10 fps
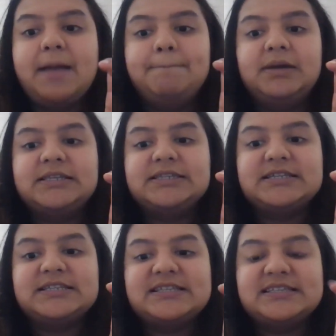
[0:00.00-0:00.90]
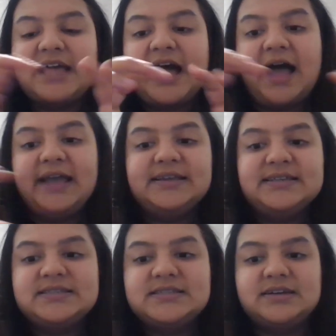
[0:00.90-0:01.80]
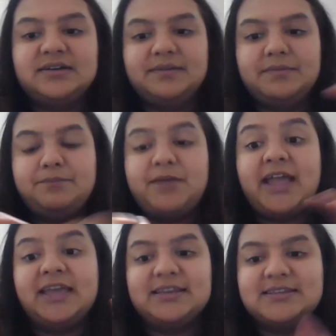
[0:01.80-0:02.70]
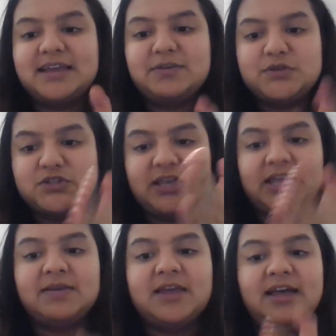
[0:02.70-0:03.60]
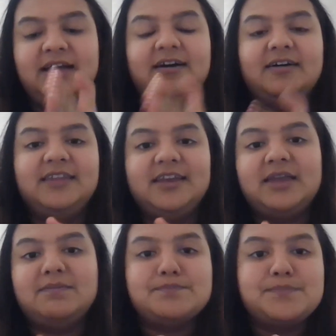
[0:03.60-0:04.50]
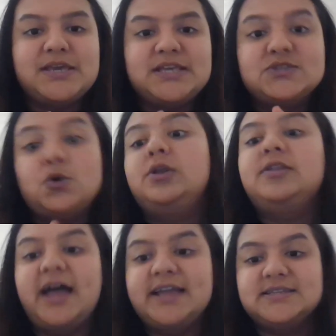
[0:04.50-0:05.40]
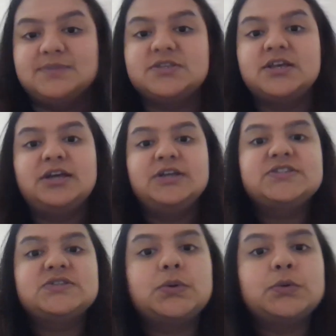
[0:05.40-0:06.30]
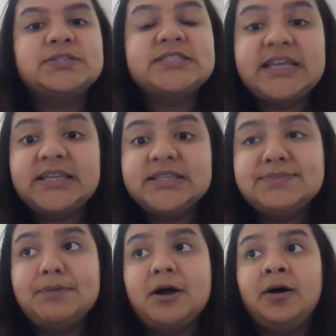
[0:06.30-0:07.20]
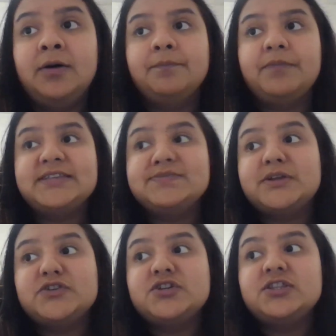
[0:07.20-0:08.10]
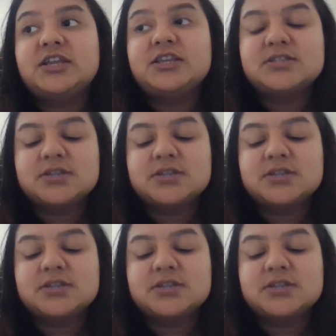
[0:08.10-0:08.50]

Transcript: but it is the highest bracket at which they can be sold the items. So since as mentioned that